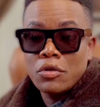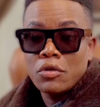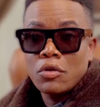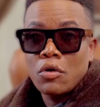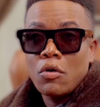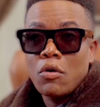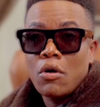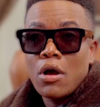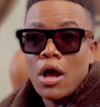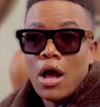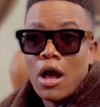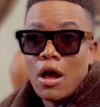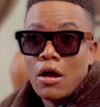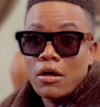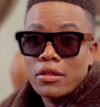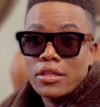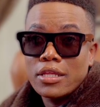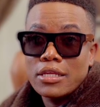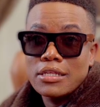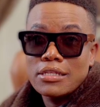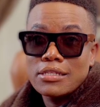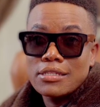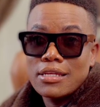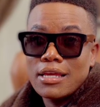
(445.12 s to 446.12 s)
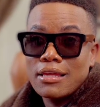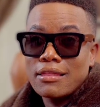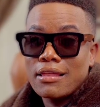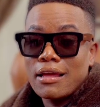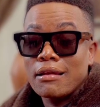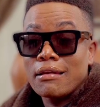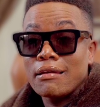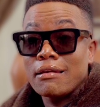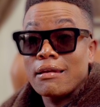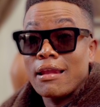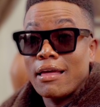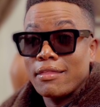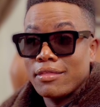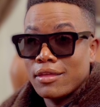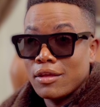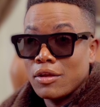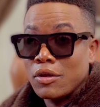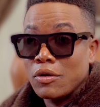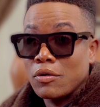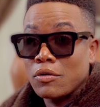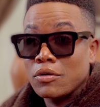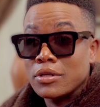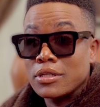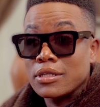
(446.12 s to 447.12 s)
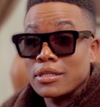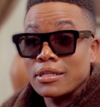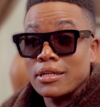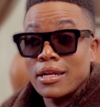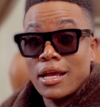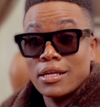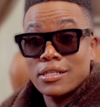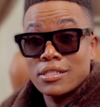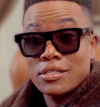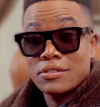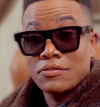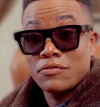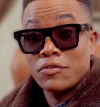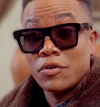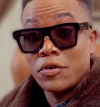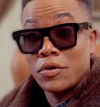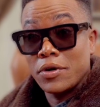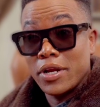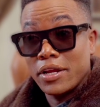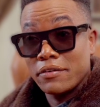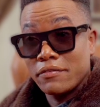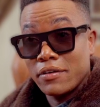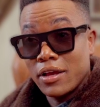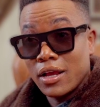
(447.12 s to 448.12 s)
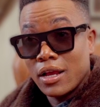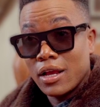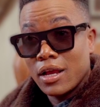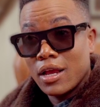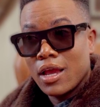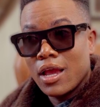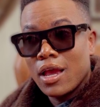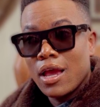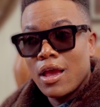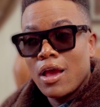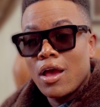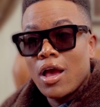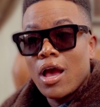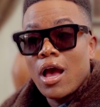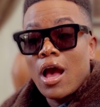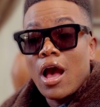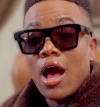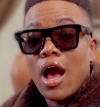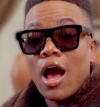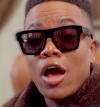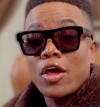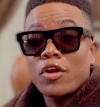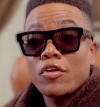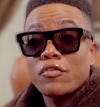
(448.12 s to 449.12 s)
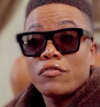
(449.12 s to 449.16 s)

know how they say that nothing good lasts forever? Out